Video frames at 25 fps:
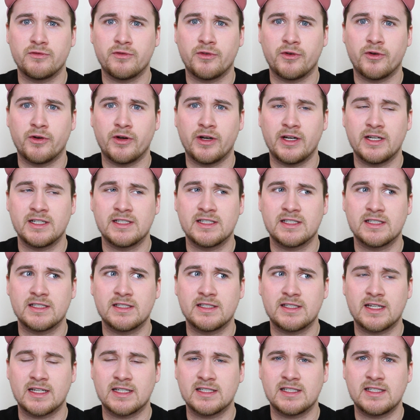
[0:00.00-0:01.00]
for is
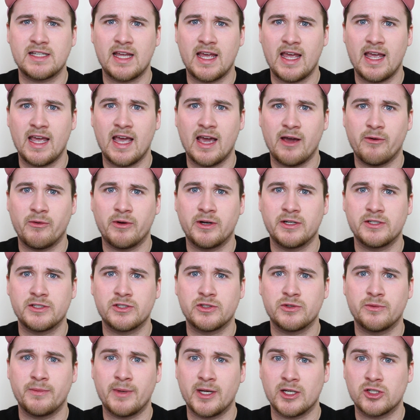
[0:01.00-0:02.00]
6 to 8 hours,
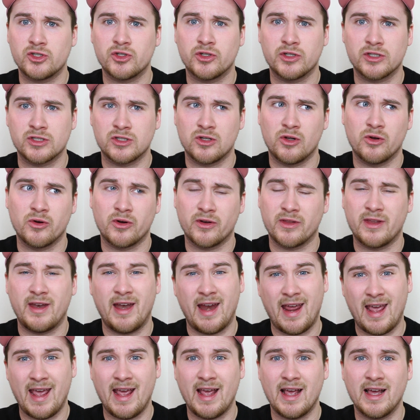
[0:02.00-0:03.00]
so make sure it's longer than
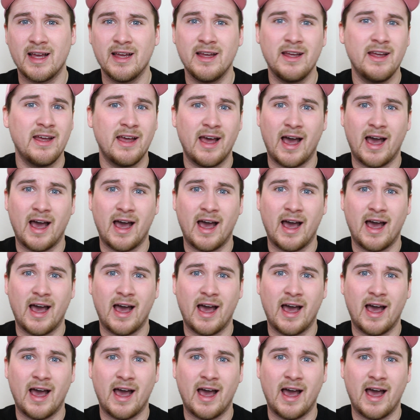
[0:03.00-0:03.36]
8.